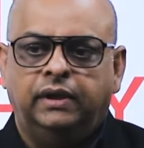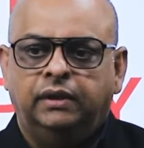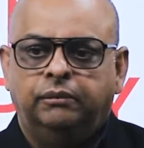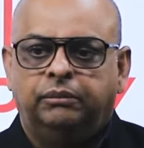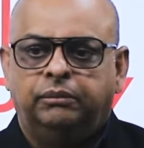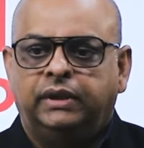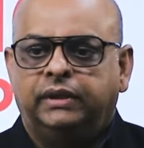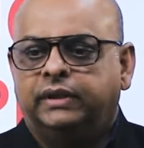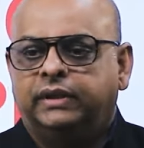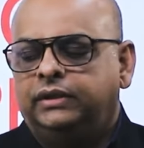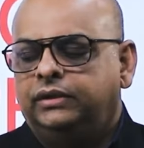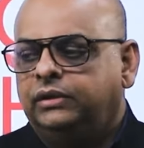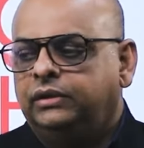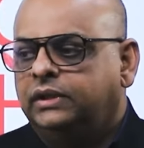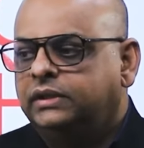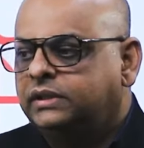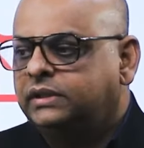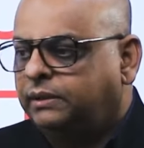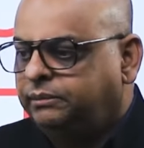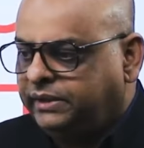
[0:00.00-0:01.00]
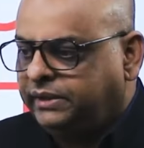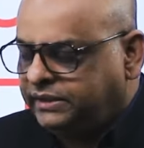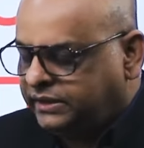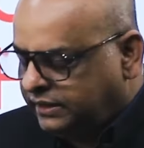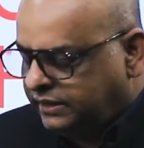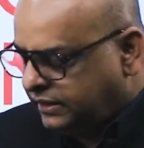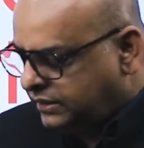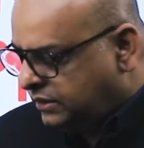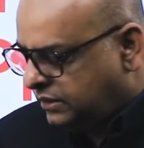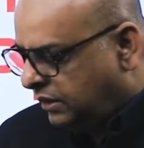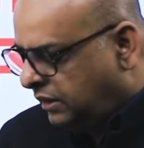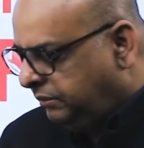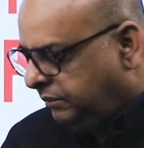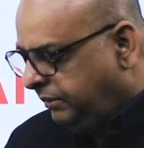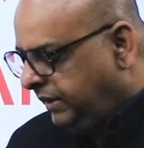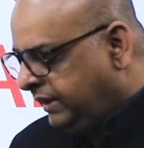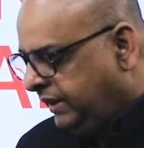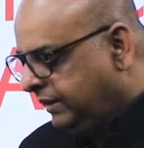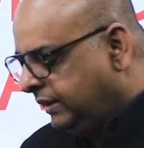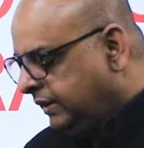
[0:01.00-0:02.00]
But continuous updation does not
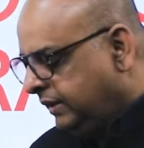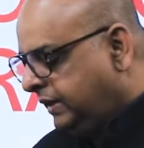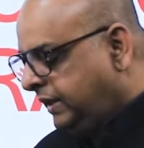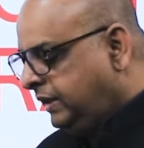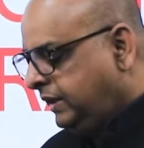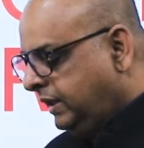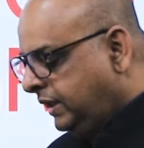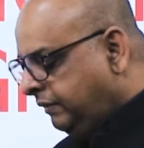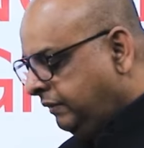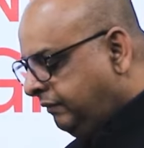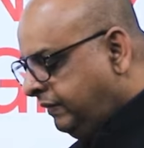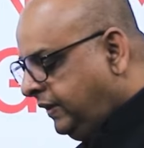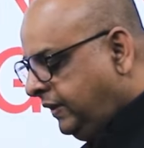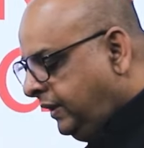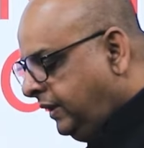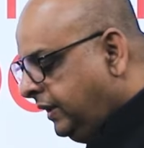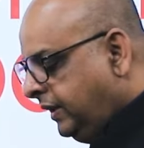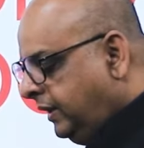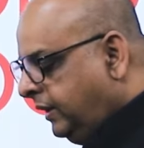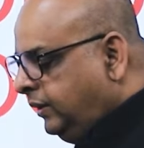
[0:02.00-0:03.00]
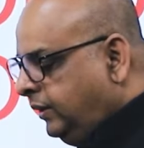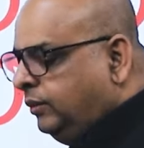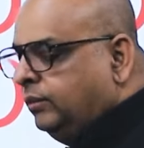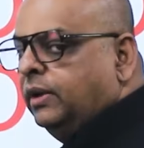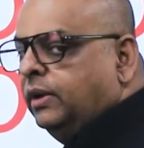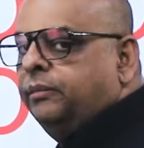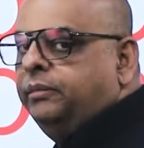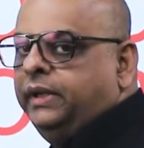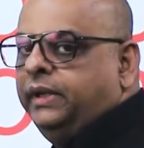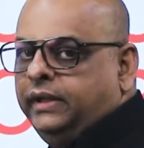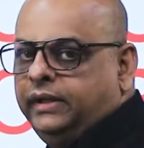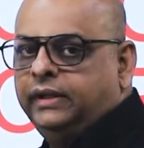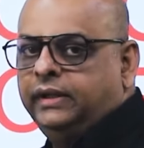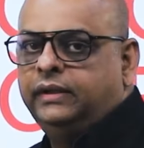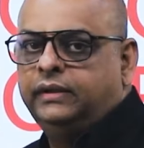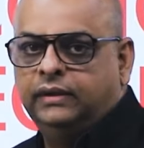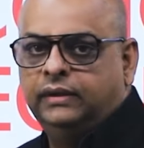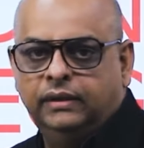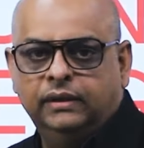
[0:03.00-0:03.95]
mean that every day you update it.